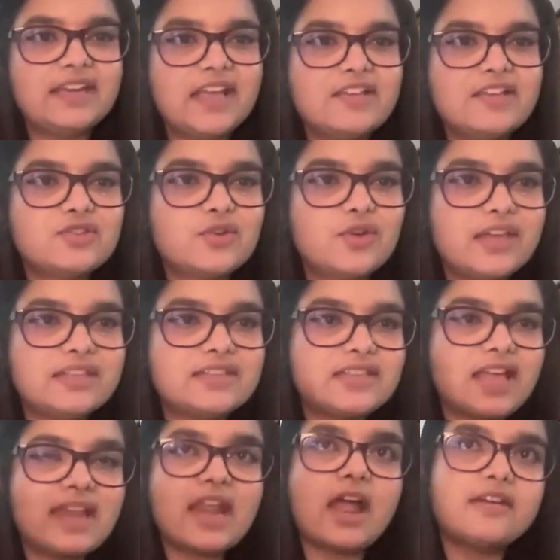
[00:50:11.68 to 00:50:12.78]
right? So it's
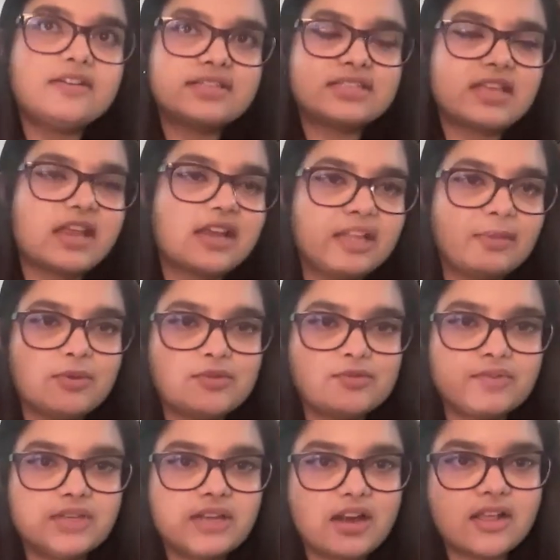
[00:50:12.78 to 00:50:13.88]
an understanding
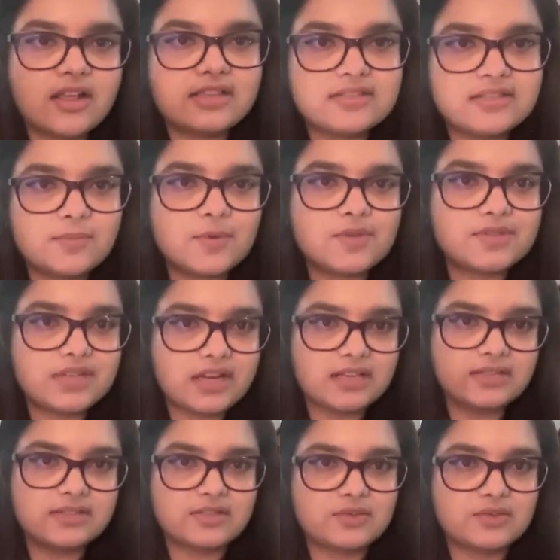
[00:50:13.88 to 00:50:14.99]
between our customers and
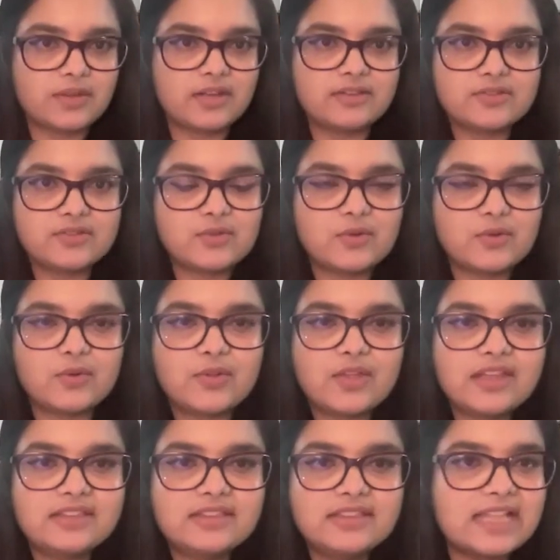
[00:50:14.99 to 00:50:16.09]
us as well. So
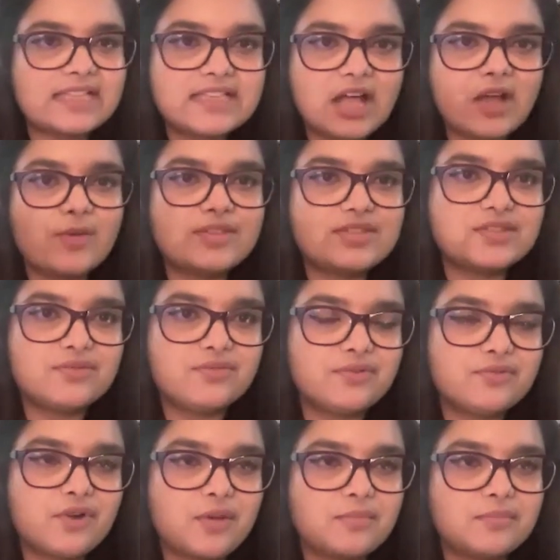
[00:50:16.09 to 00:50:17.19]
that's how it's
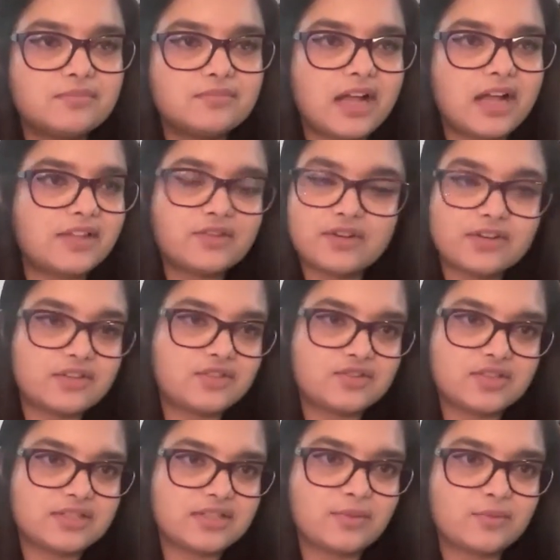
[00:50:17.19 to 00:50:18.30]
different from other
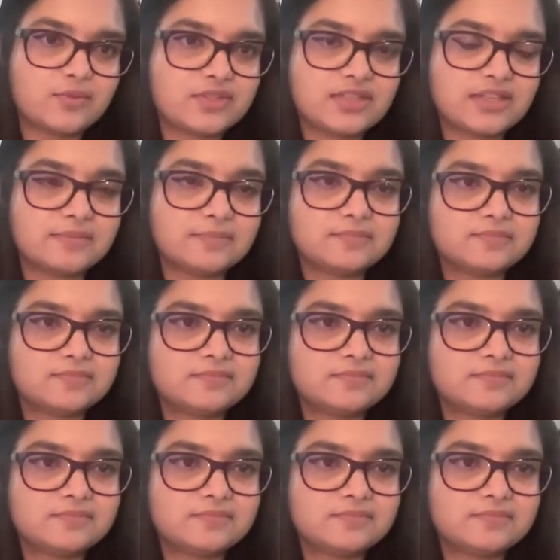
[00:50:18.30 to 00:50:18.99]
industries, I would say.